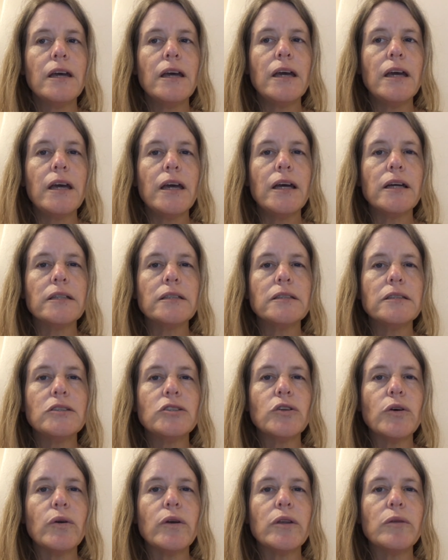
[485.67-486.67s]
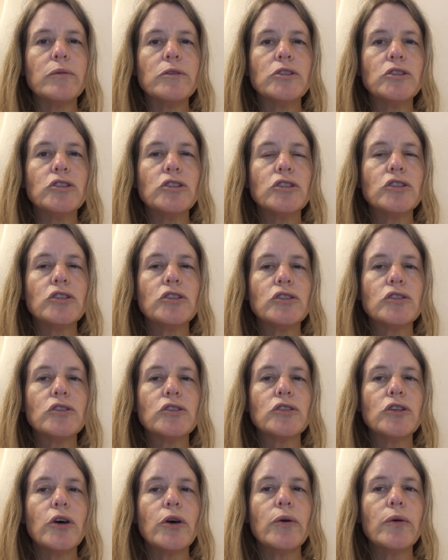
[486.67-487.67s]
And so it was just
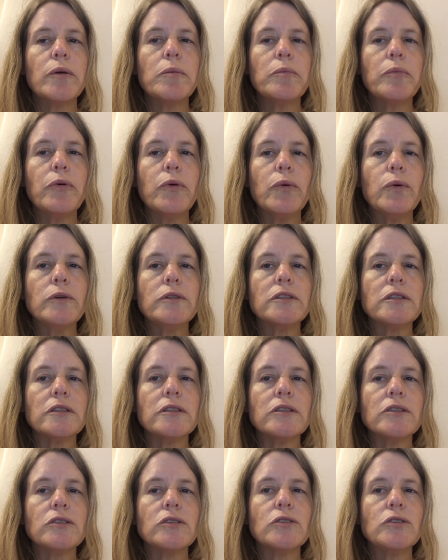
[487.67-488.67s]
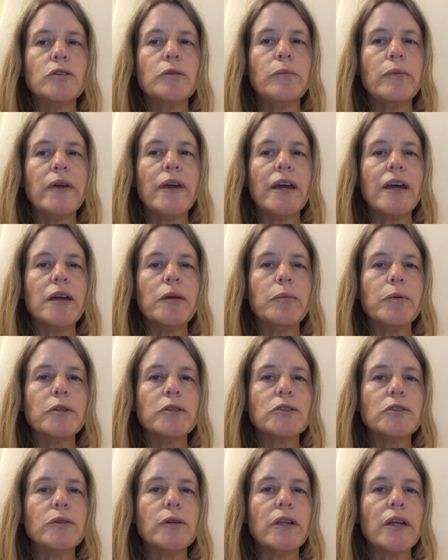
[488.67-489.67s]
so important to be able
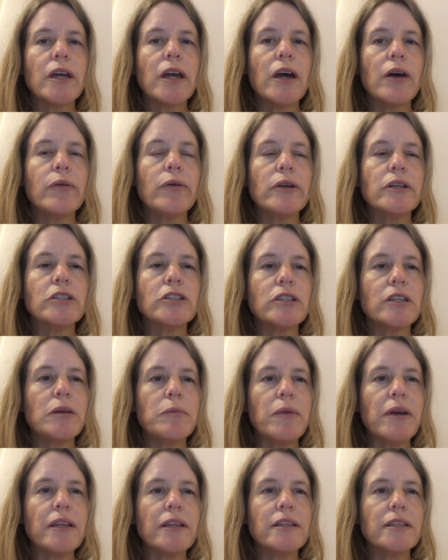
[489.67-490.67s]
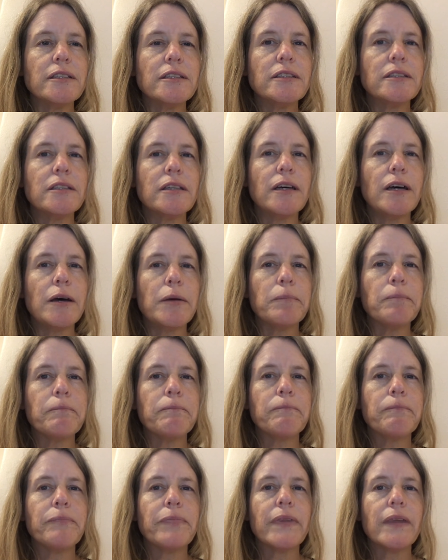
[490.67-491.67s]
to encourage them at this time.
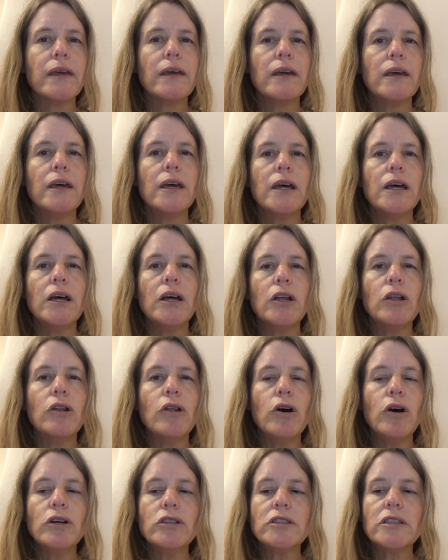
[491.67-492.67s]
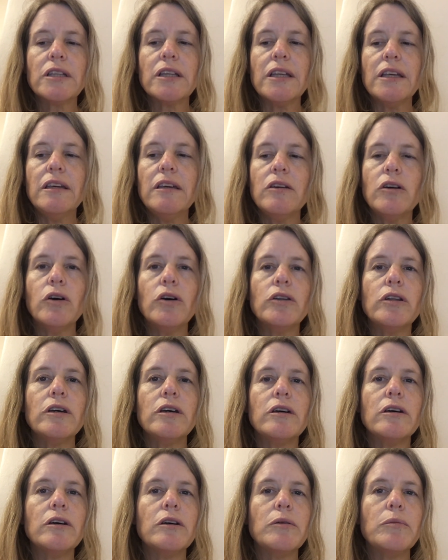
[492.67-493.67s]
Lastly, on
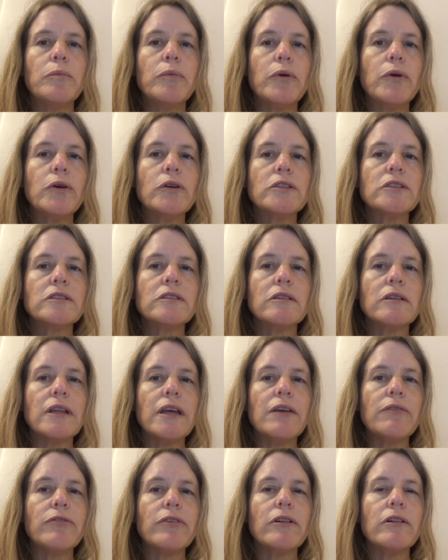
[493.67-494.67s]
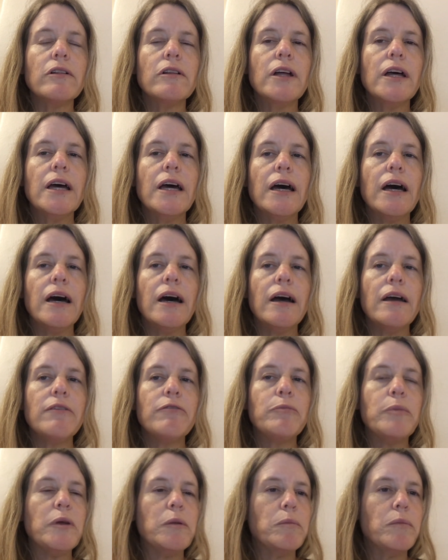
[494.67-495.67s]
a personal level, I
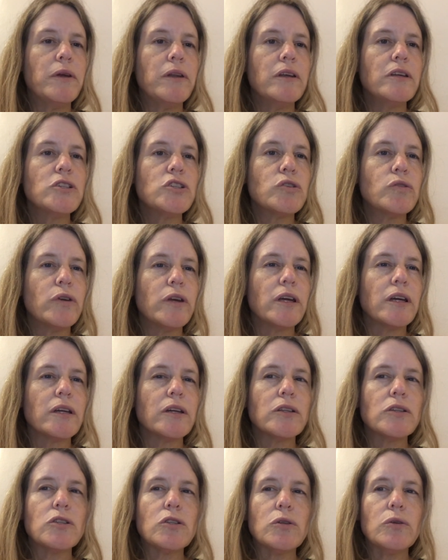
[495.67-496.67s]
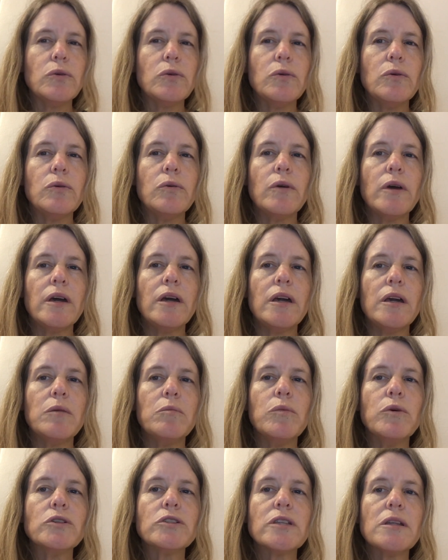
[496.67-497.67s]
have been ministering to a
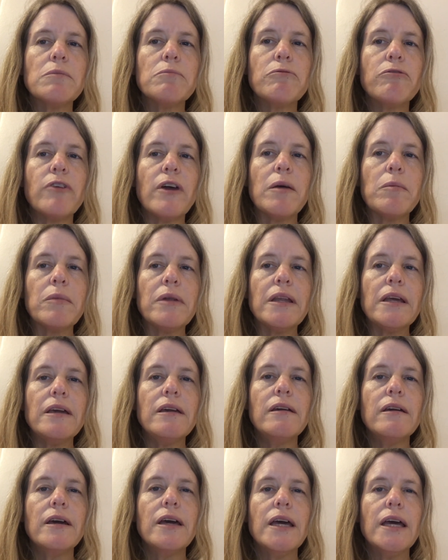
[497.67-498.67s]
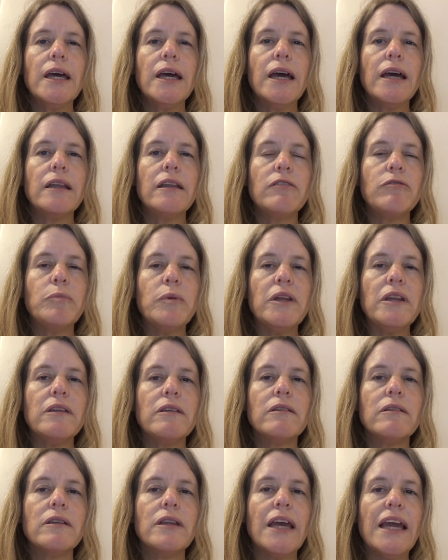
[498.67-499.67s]
Muslim family and have
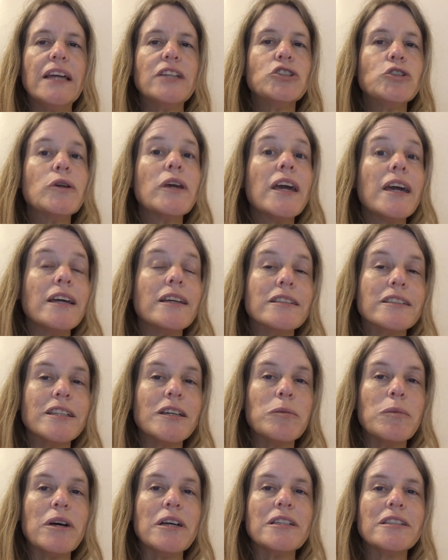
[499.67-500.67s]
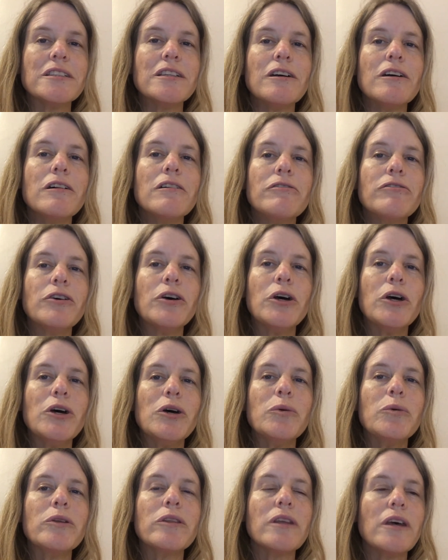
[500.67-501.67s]
been educating myself
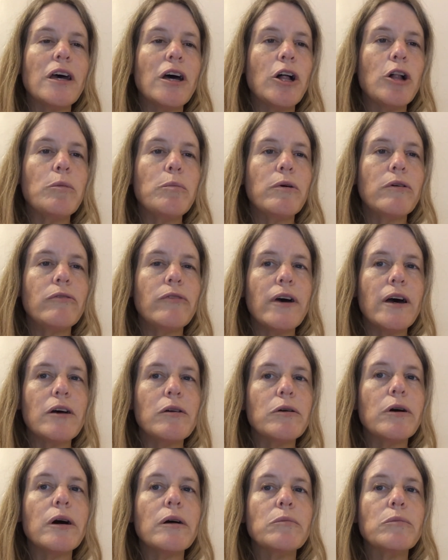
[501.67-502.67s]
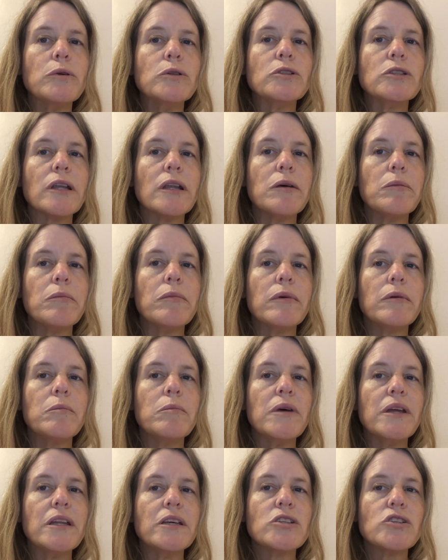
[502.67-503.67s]
with the help of our Muslim
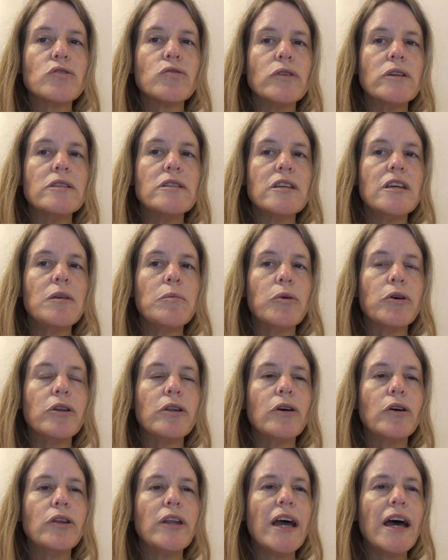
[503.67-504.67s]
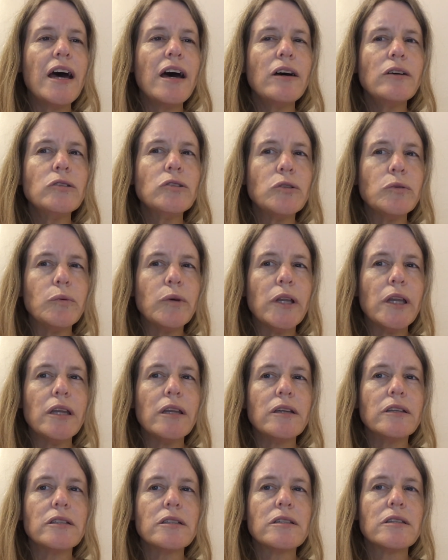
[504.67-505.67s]
ministry team on how to
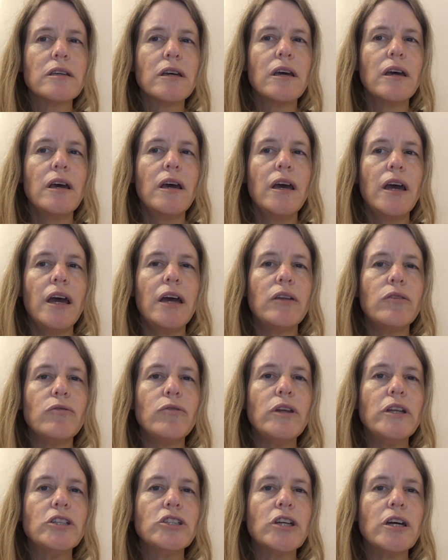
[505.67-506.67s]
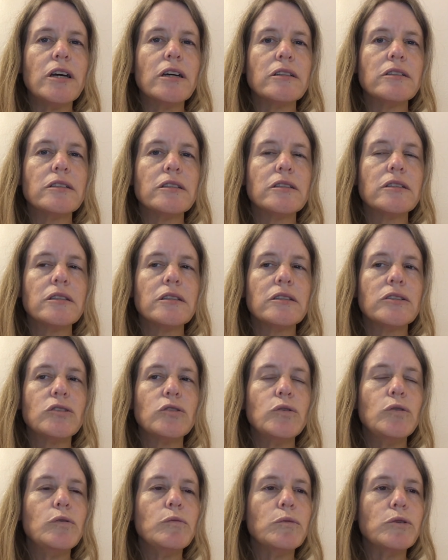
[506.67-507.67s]
witness and reach out
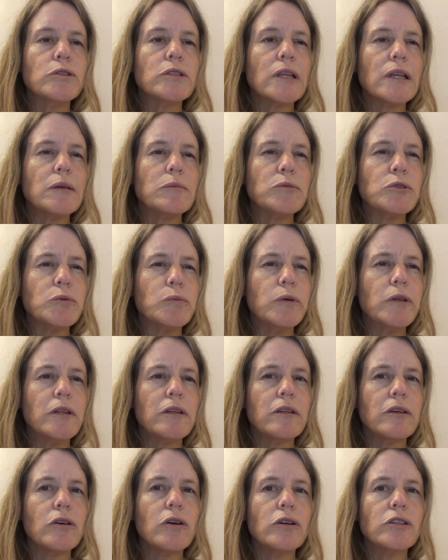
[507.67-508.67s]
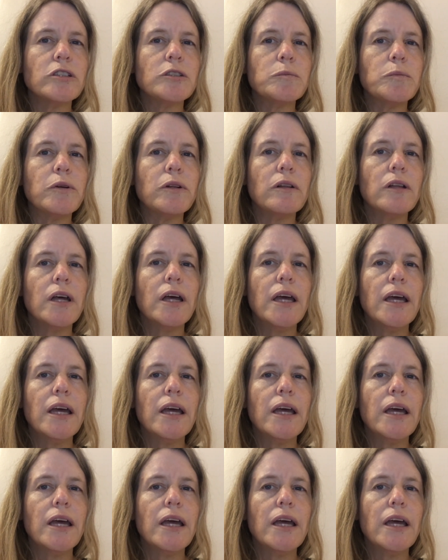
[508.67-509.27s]
to Muslims with the gospel.